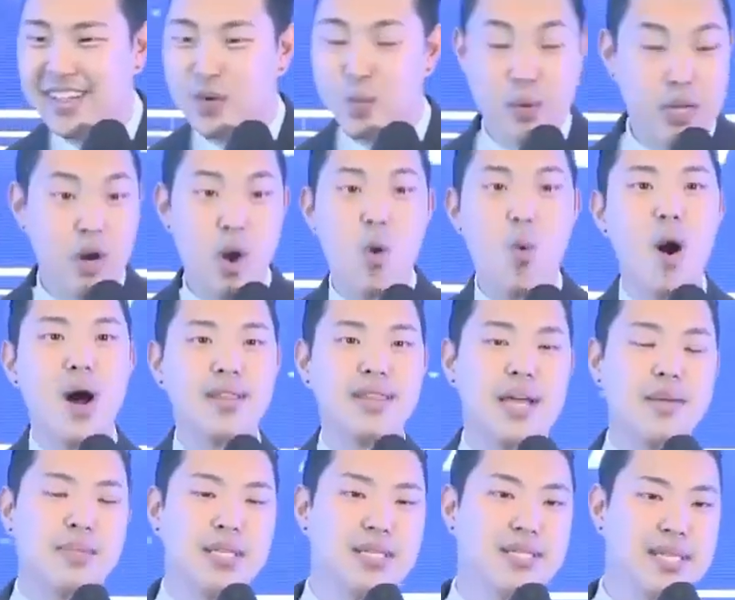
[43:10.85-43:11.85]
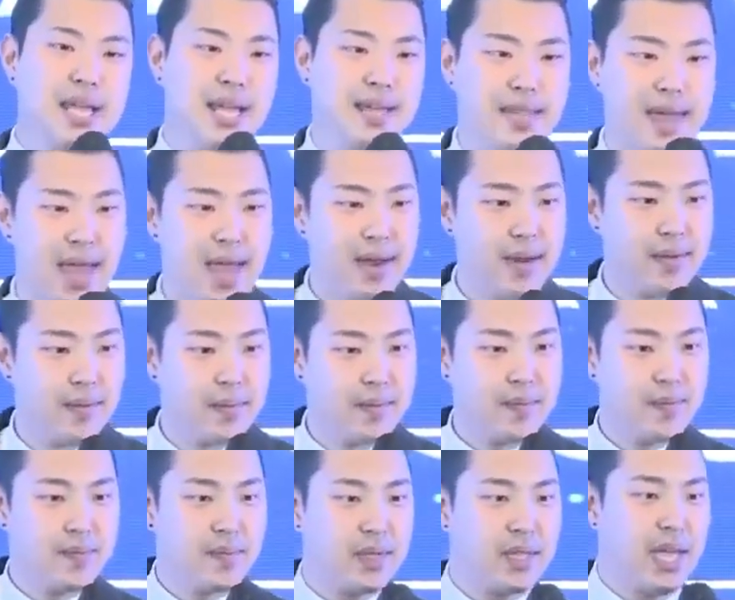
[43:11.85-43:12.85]
We don't want them to say that,
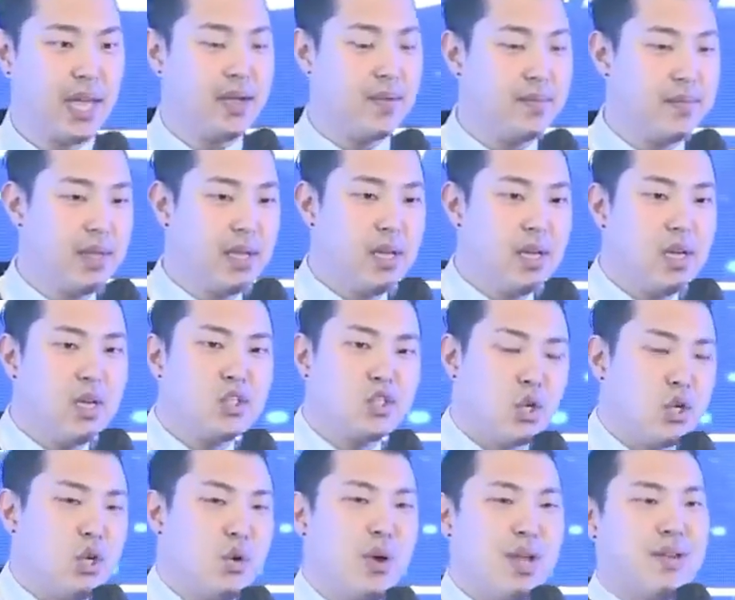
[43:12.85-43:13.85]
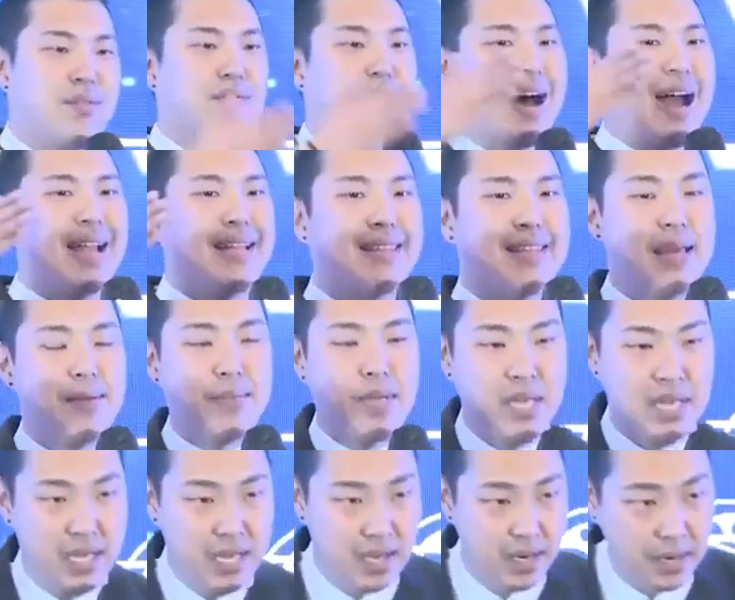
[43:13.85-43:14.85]
okay? So you invite them
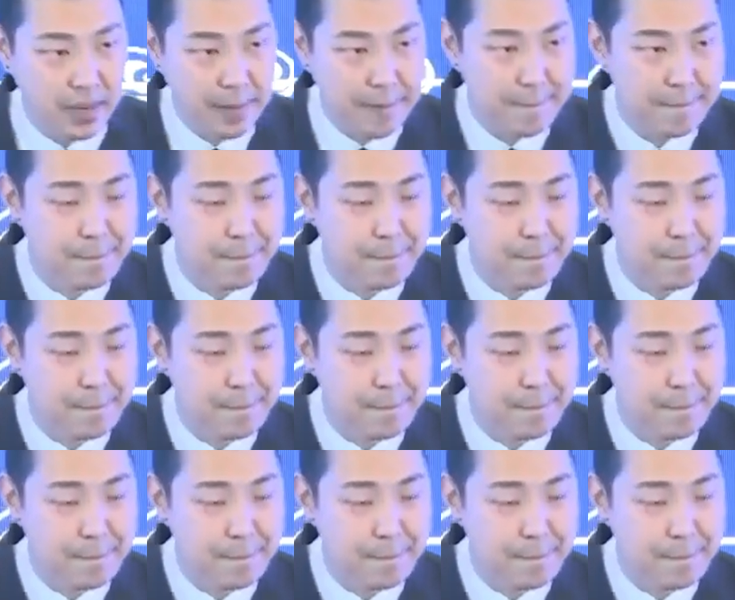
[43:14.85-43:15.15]
here.